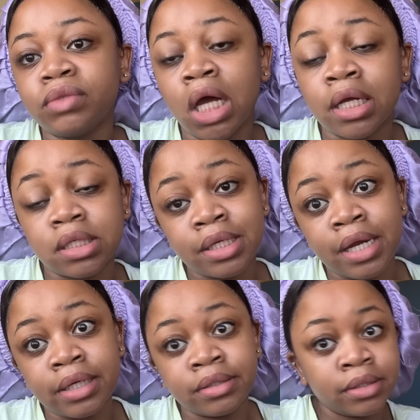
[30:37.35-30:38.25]
okay,
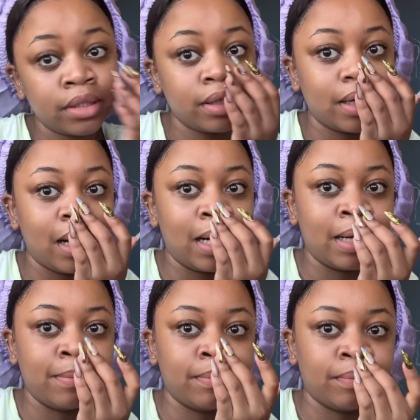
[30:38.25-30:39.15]
none.
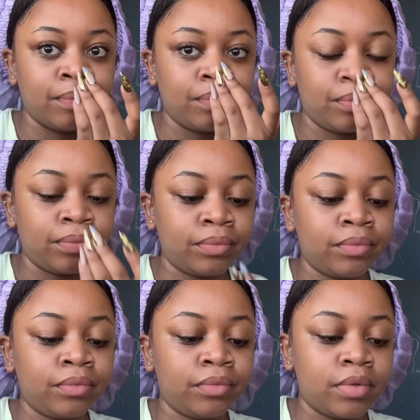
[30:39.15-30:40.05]
Um,
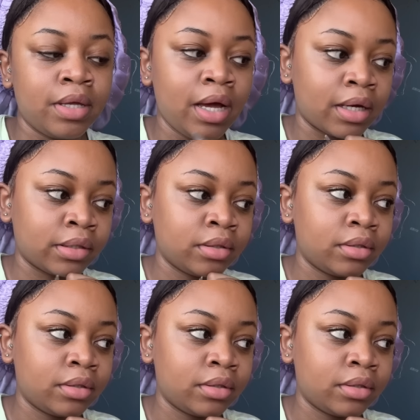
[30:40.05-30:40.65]
yeah,